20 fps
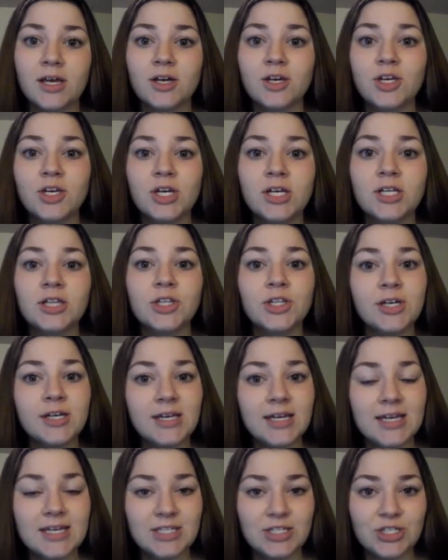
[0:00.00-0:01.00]
could look
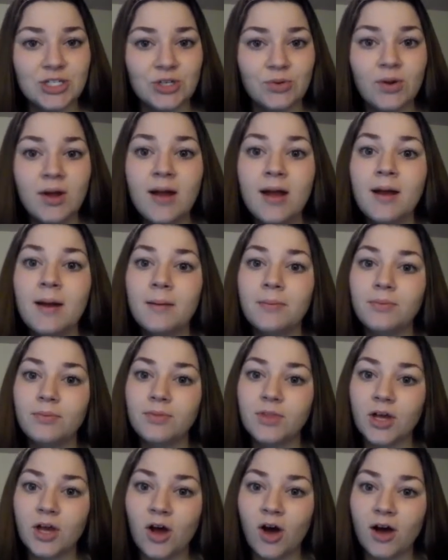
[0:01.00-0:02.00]
into the
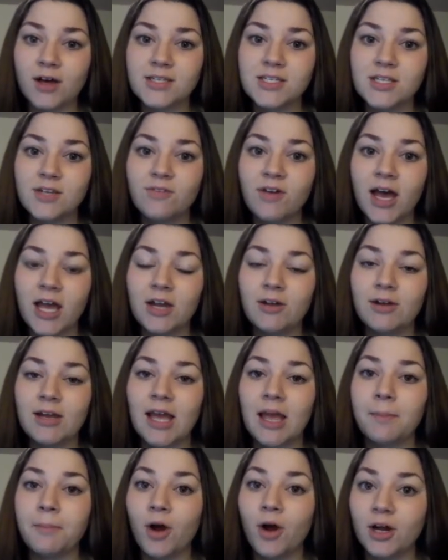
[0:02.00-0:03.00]
cost of hiring a
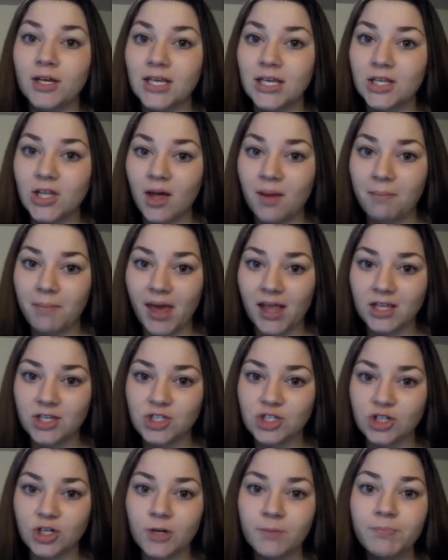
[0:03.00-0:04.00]
parking lot
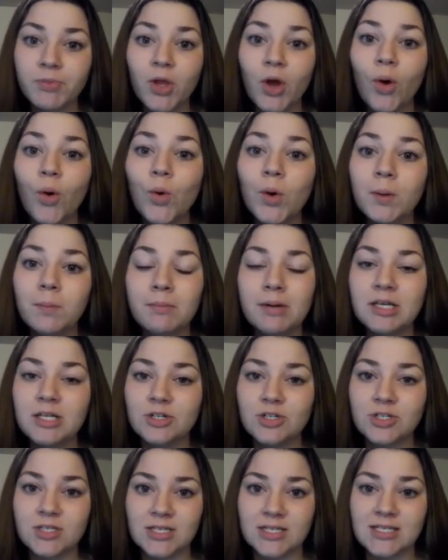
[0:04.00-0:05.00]
manager or a meter
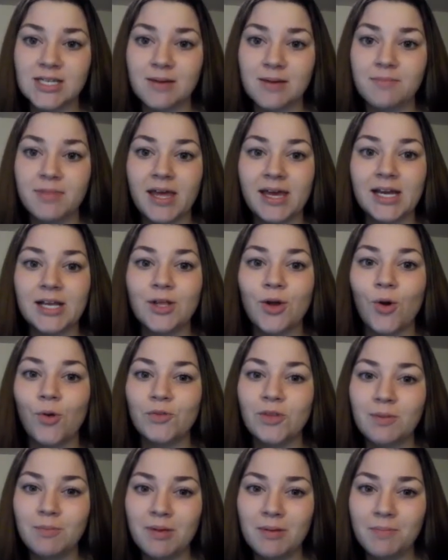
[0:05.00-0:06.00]
system that can only
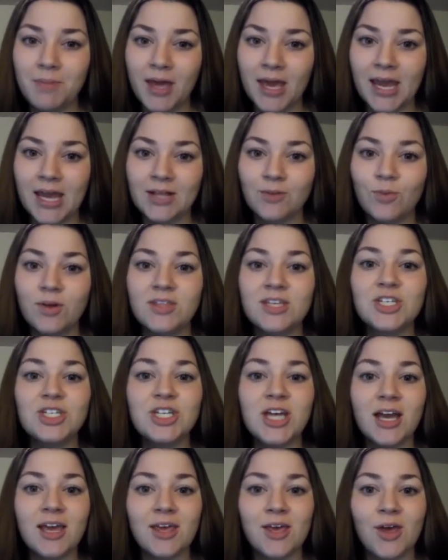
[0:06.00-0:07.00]
be paid with a
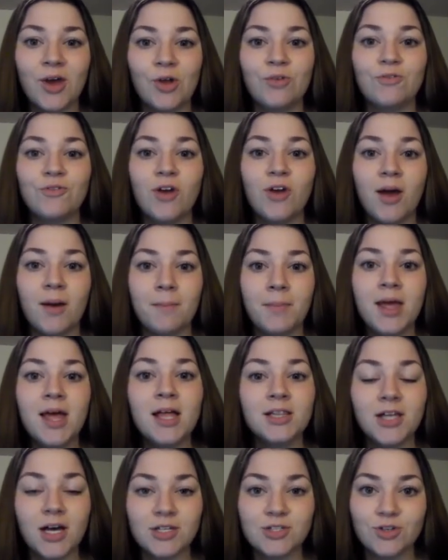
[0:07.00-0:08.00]
check code from
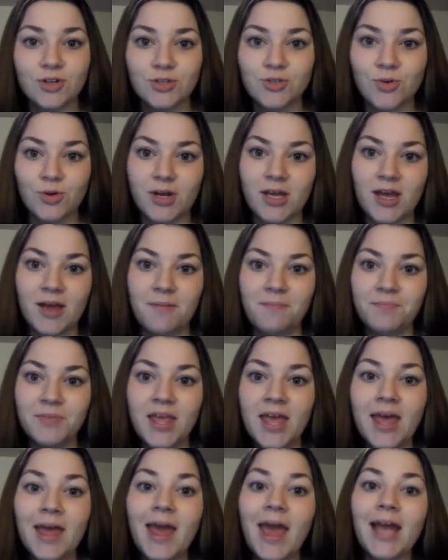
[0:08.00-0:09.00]
La Trattoria.
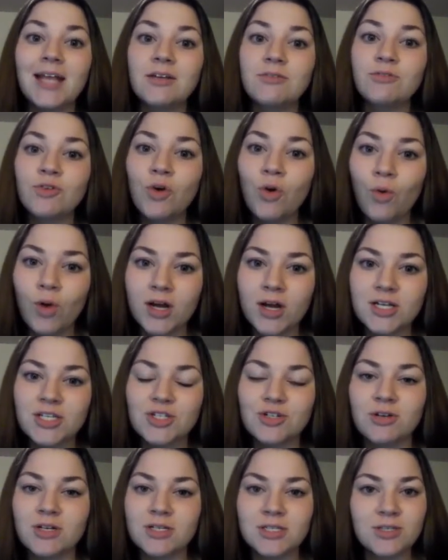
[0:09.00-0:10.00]
And of course,
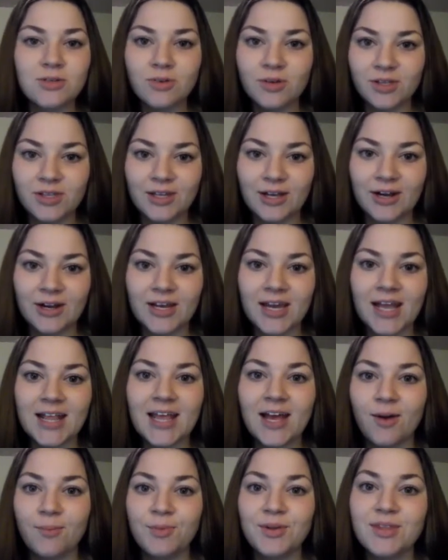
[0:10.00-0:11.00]
Crystal Clear can
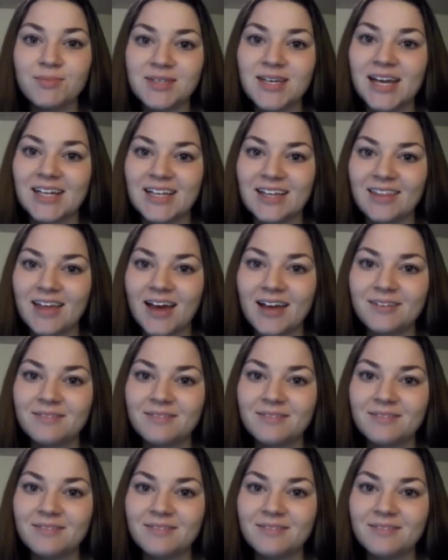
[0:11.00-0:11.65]
help with obtaining that.